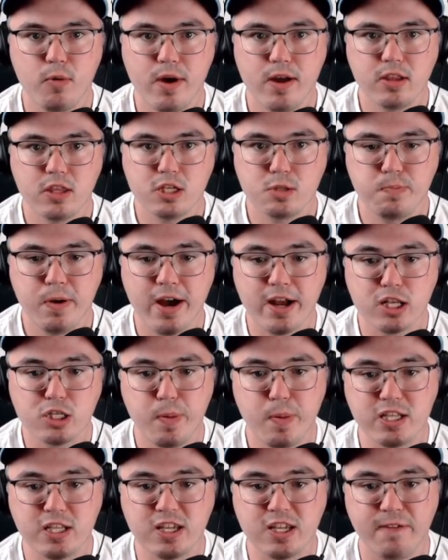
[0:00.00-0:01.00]
with this puck.
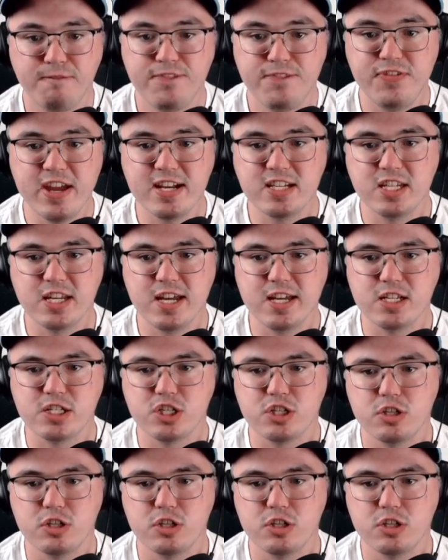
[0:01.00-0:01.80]
Spezza, vintage.